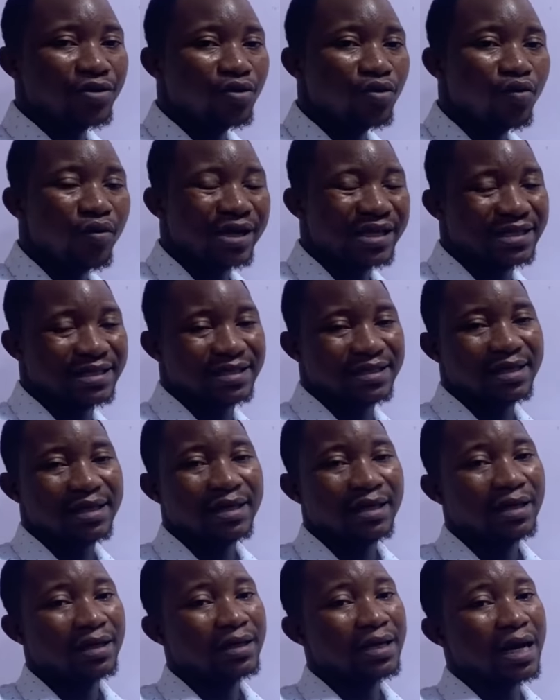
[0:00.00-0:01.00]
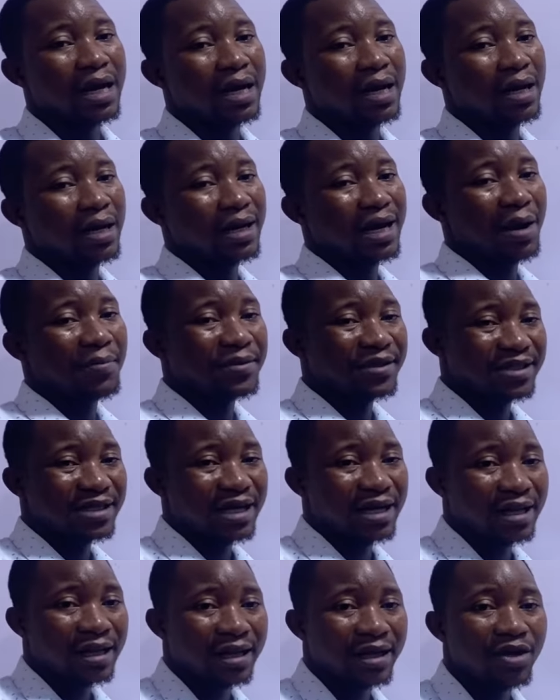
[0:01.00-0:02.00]
you with the
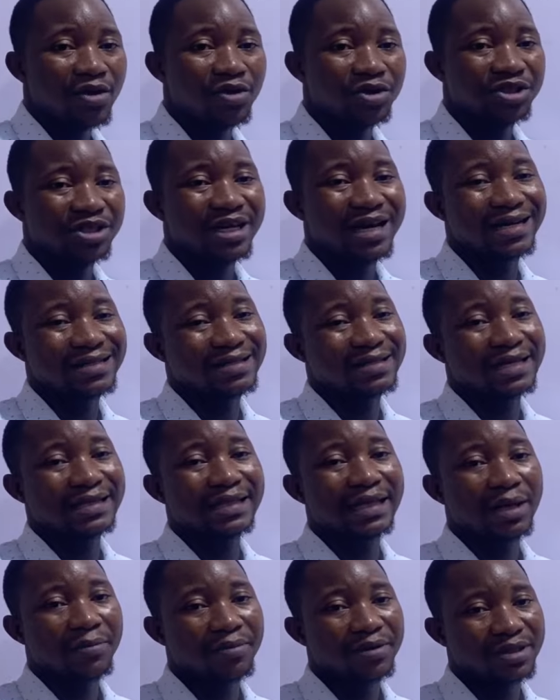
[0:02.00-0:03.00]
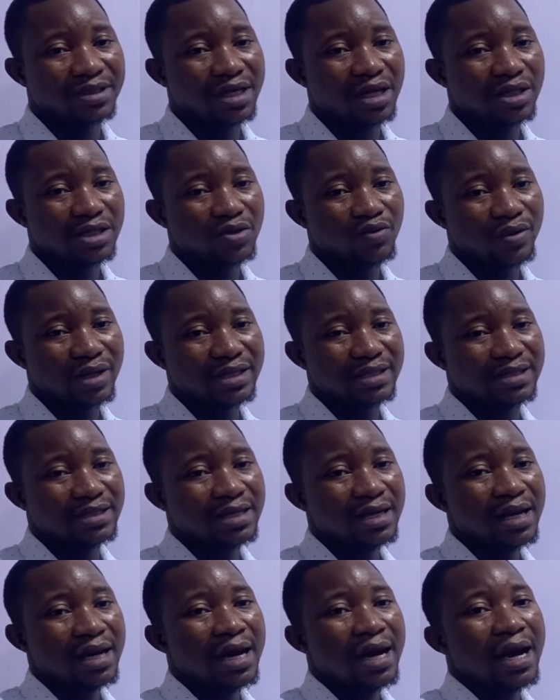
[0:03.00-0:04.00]
capital he or she has started the business with,
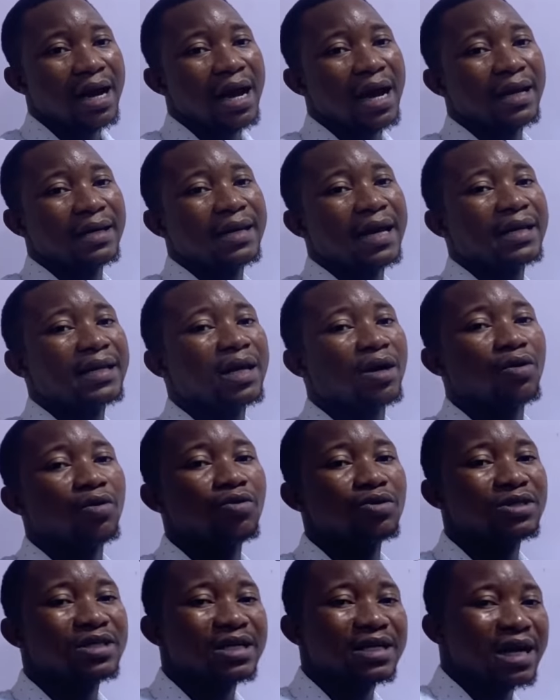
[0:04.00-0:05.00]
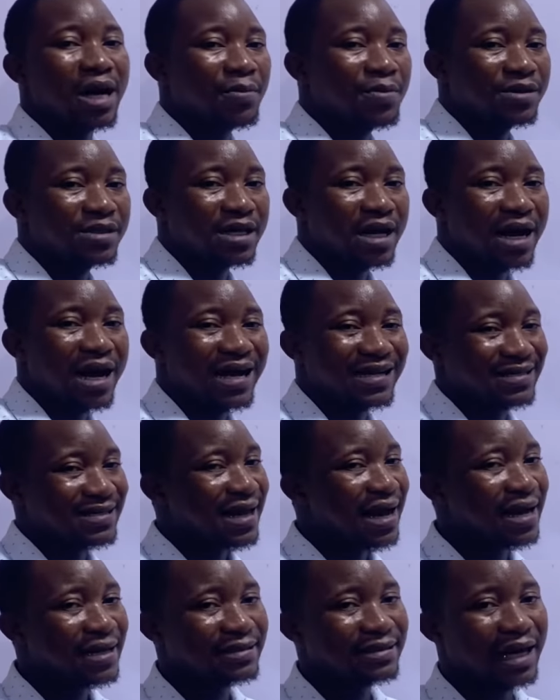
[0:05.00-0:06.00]
and then the closing capital at
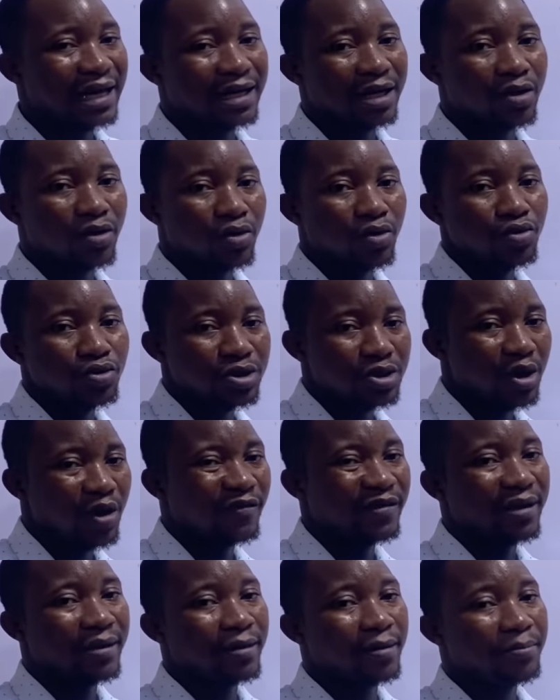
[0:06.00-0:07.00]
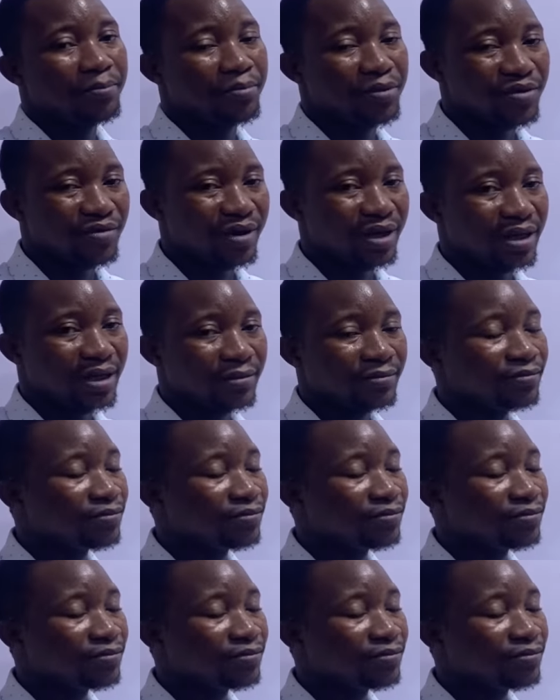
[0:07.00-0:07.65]
hand at the close of the period.